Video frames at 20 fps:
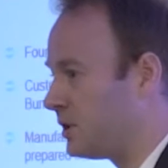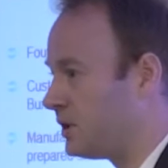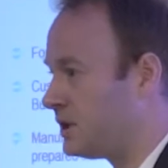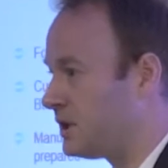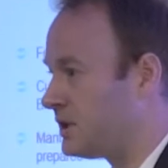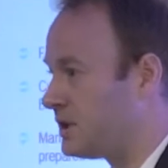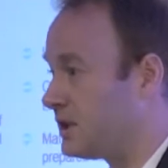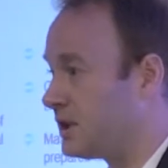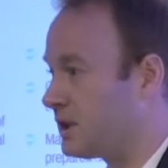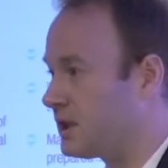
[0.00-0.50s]
and
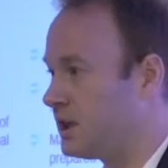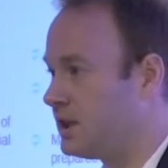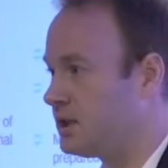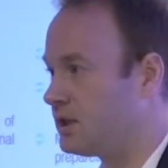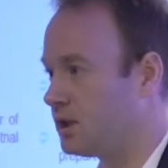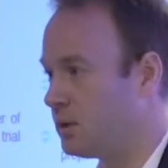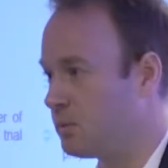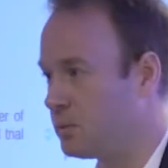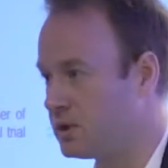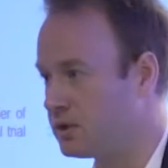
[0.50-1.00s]
this is the key to
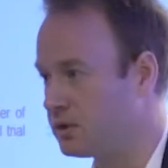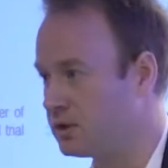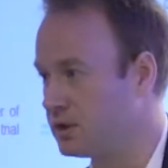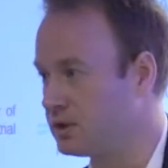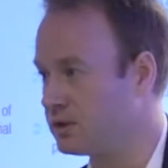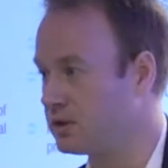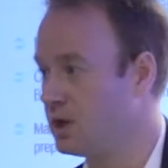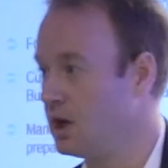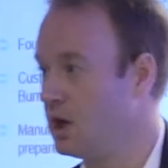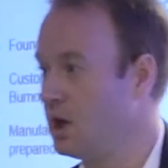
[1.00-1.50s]
the
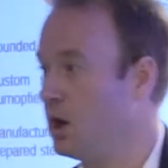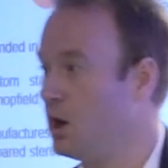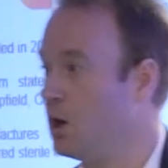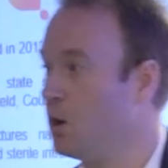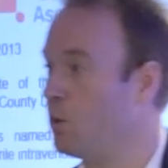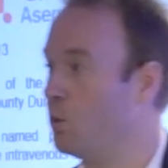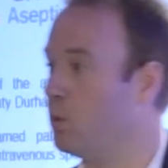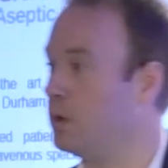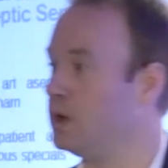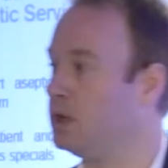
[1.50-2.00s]
business.
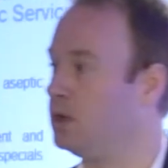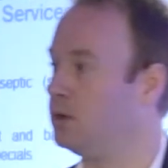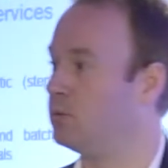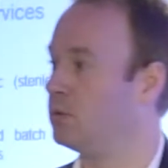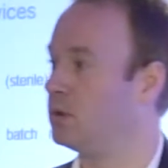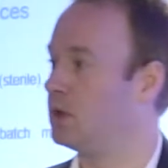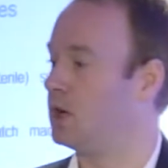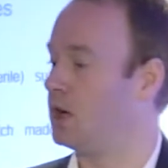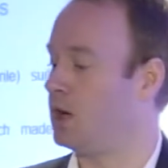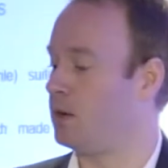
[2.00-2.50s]
If
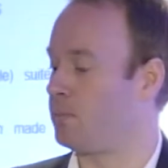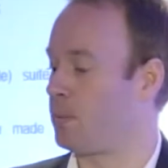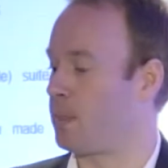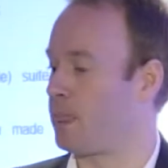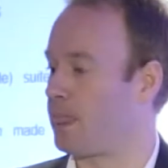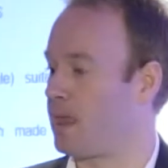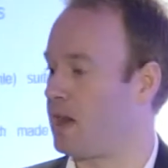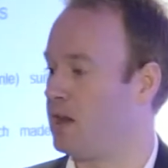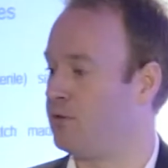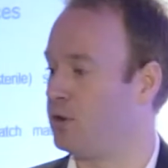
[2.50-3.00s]

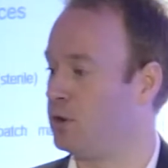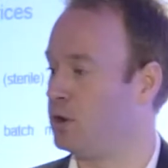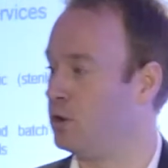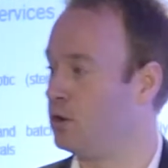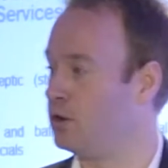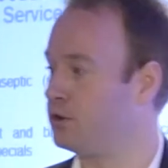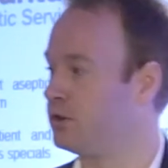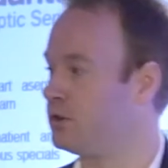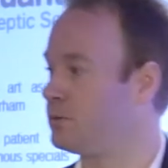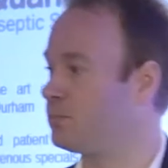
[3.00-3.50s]
an
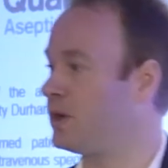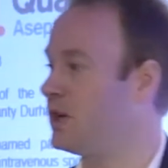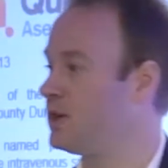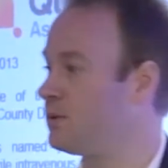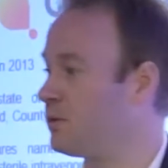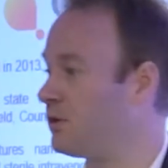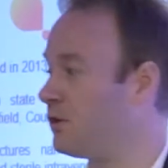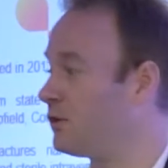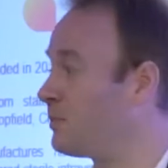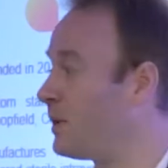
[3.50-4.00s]
order is placed
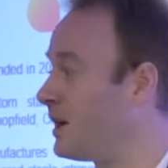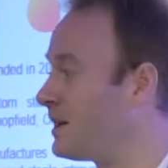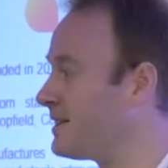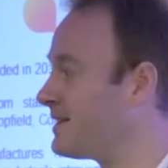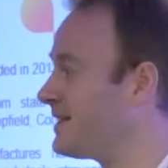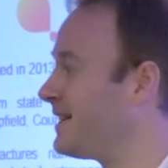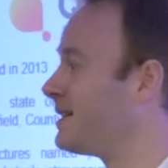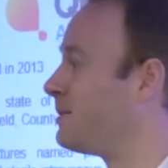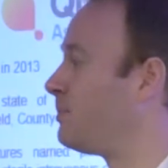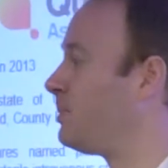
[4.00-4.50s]
with us by
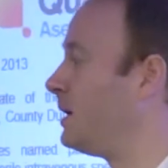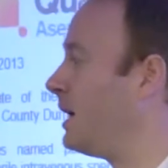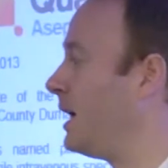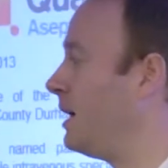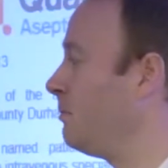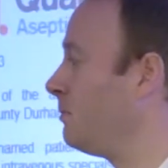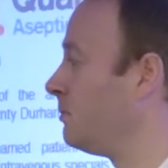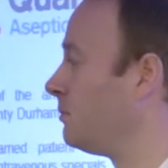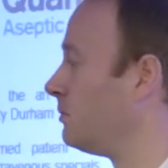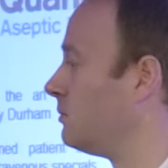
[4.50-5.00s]
6
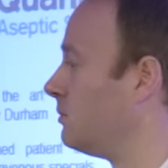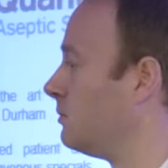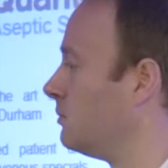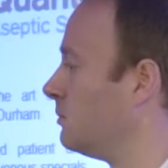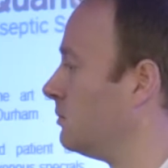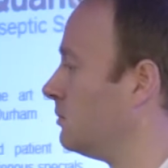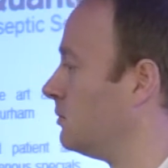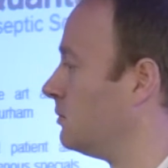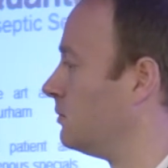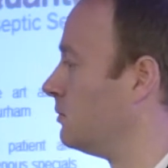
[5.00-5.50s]
p.m,
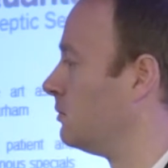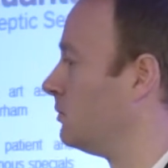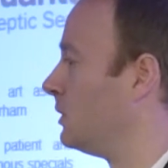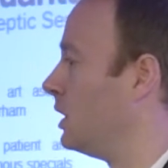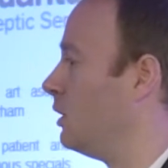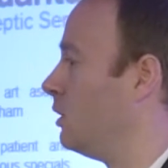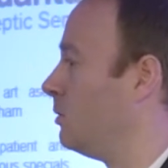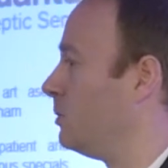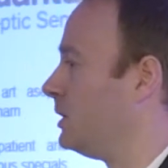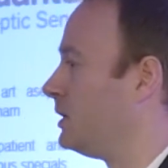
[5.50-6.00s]

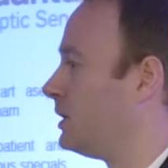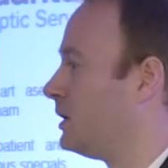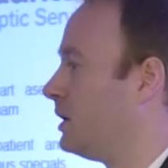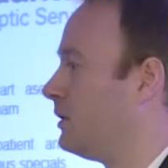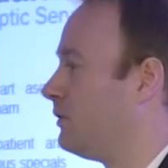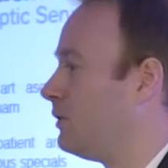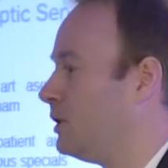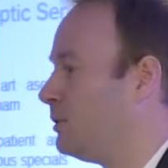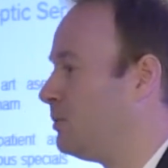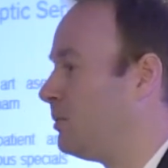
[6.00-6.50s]
it'll be
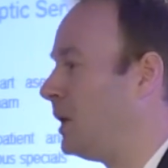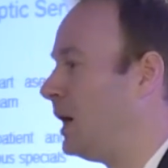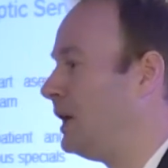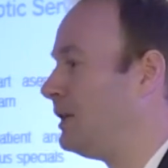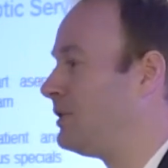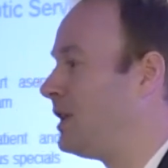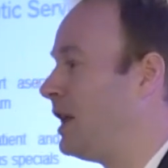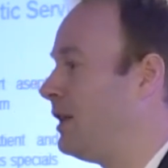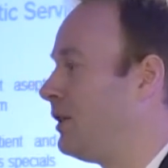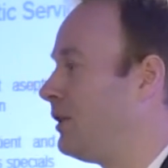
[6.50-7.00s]
delivered by
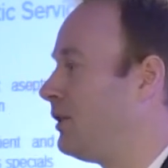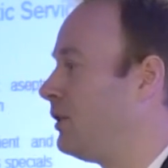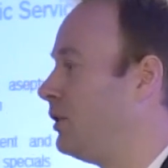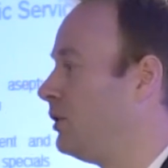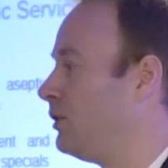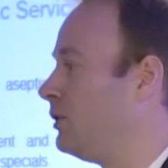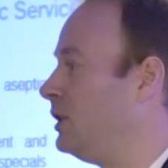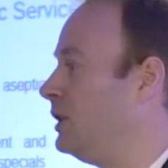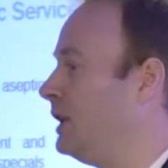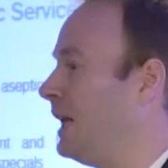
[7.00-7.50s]

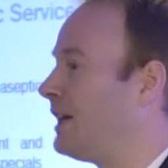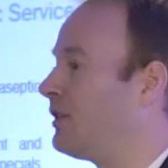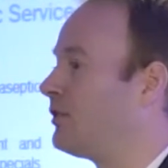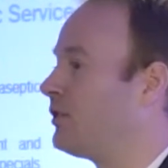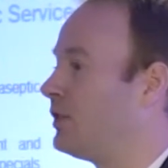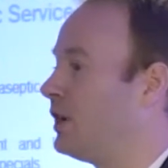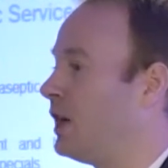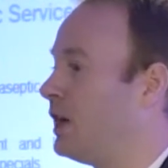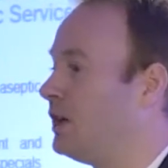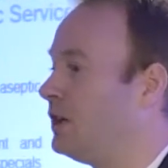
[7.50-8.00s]
10:30 next
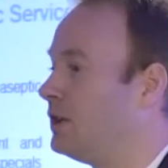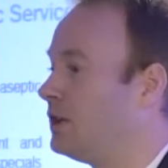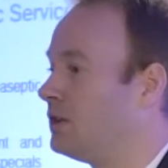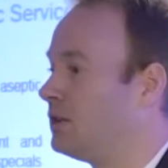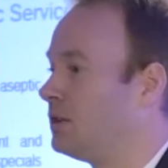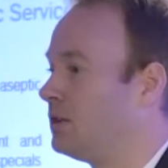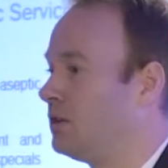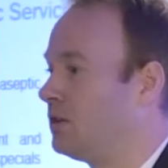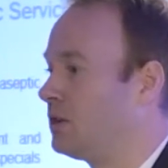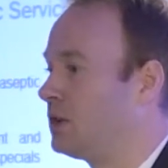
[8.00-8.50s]
day,
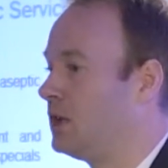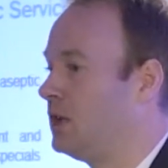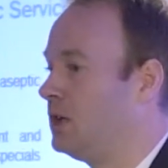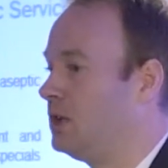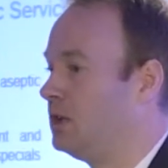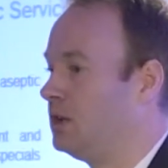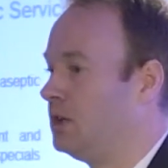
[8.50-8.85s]
okay?